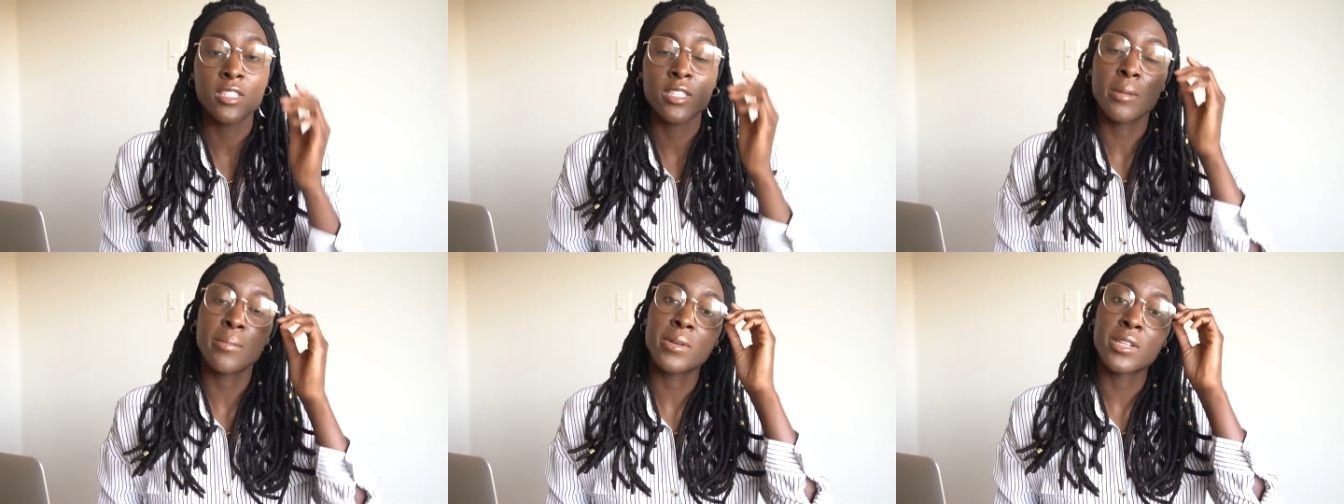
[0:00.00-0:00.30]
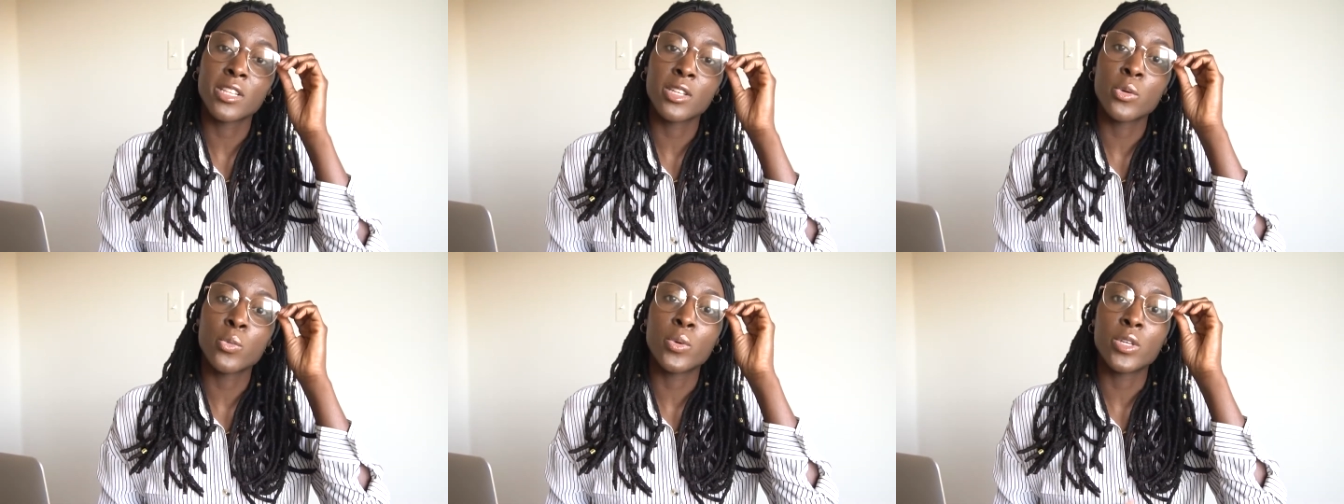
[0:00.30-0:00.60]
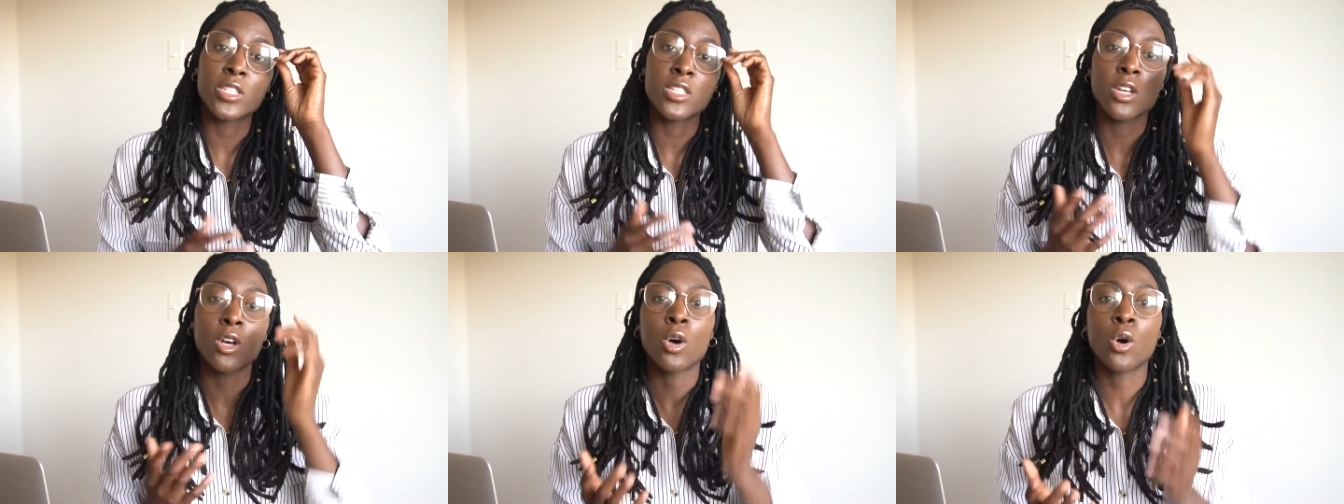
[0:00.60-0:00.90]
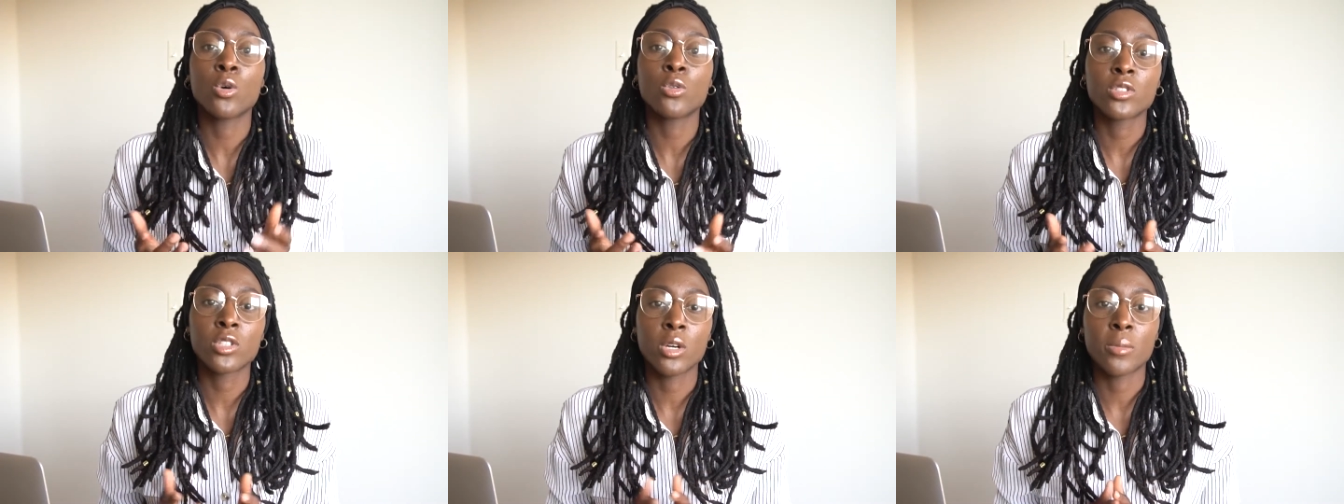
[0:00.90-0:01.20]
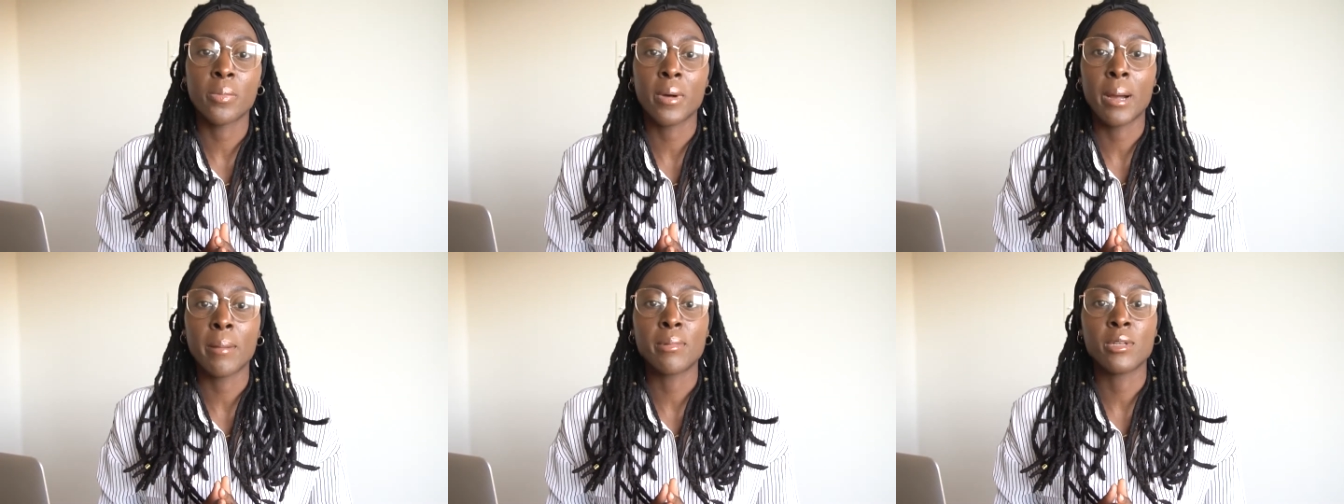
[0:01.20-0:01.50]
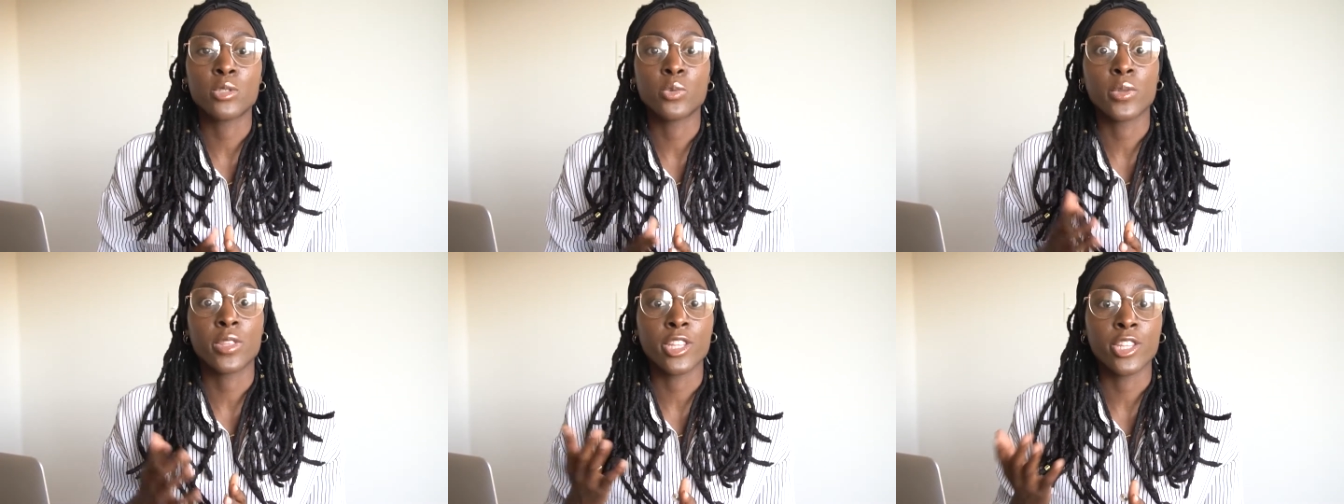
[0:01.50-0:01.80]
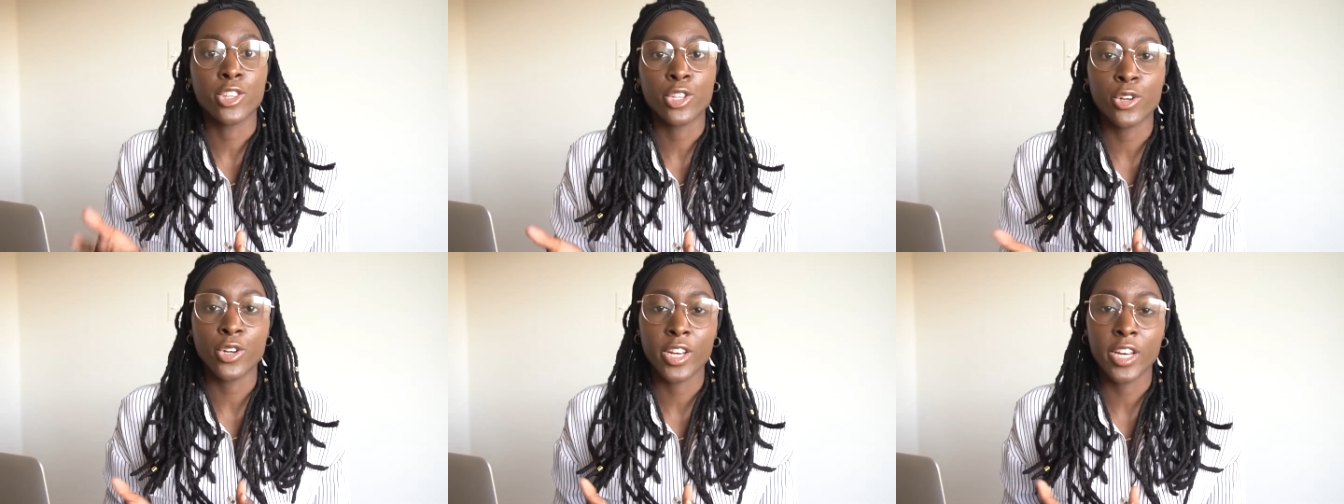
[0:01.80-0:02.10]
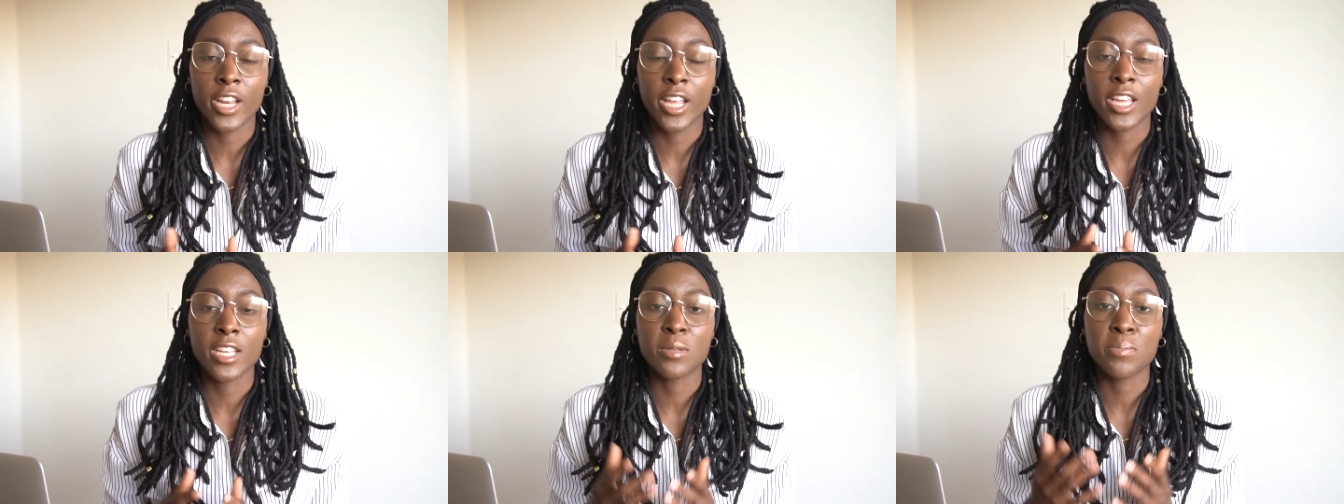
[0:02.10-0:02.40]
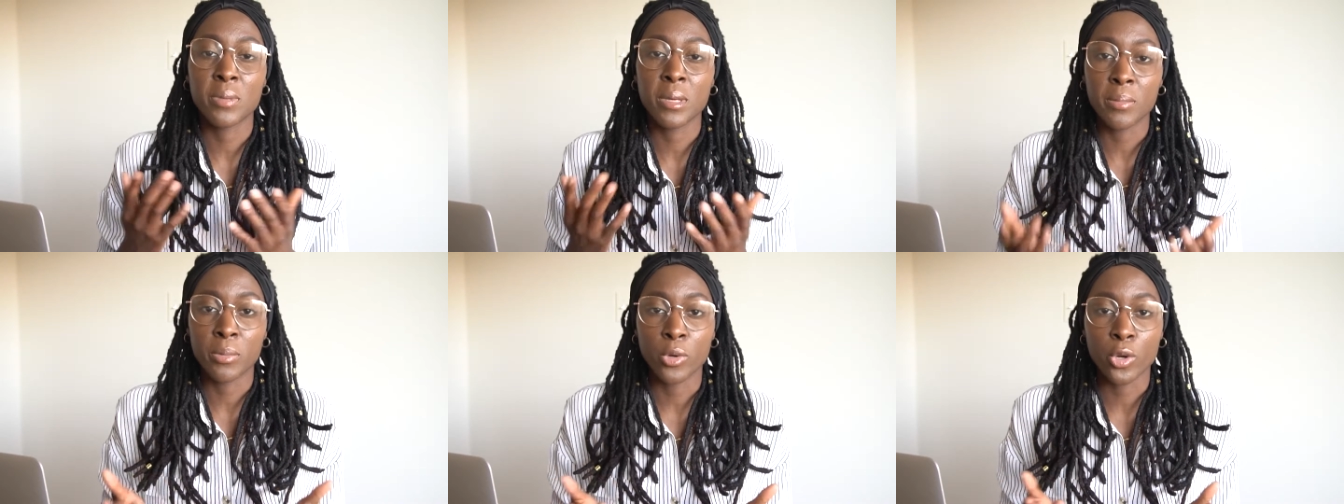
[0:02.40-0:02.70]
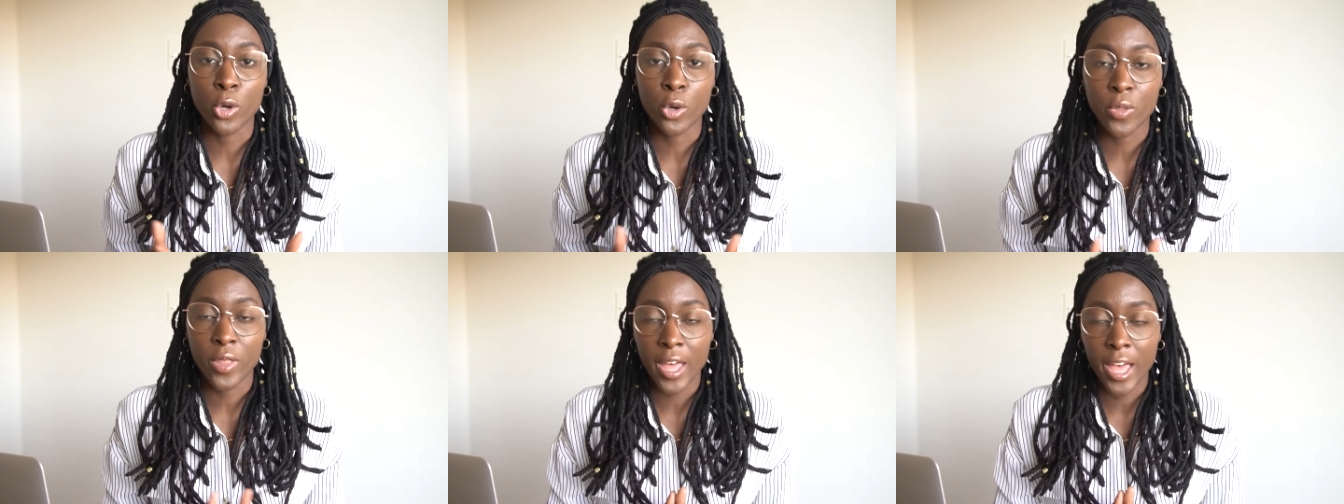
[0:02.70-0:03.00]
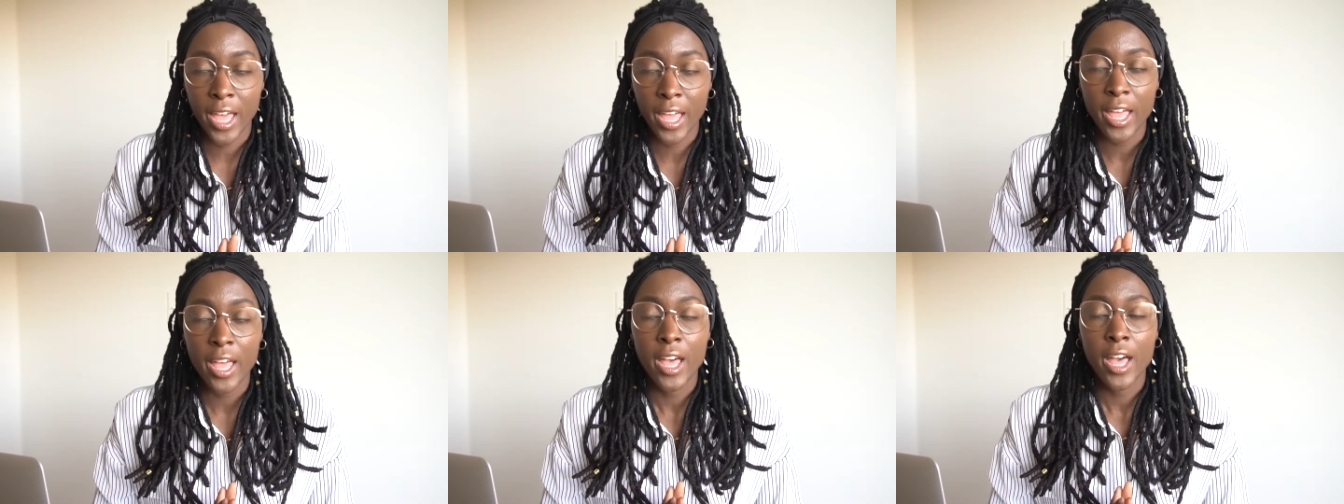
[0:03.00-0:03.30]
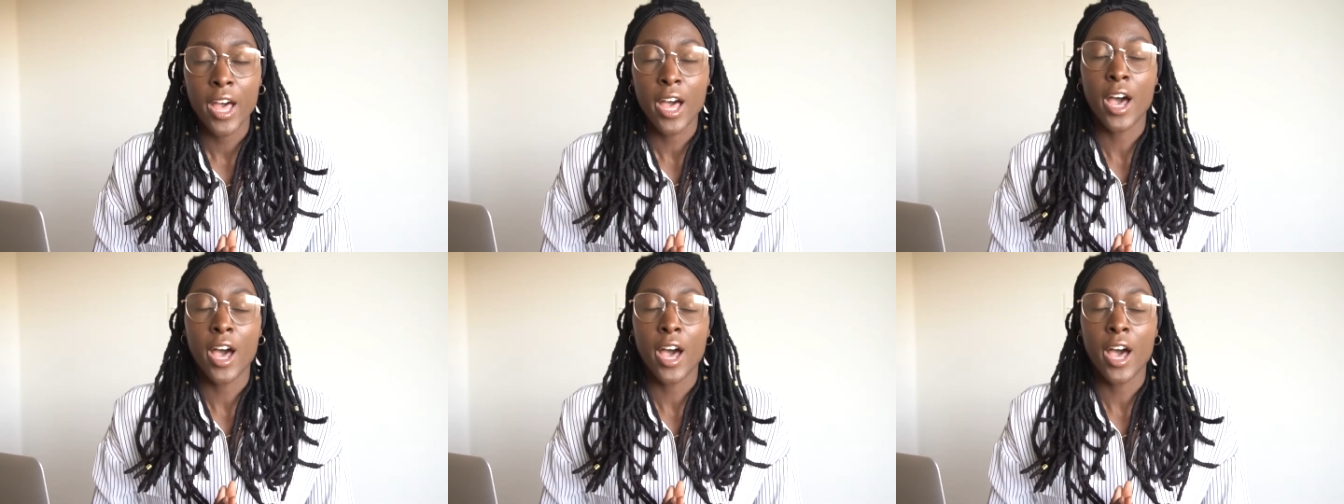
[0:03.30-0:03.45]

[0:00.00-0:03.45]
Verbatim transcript: Typically we sell wholesale properties within 30 days, people know that,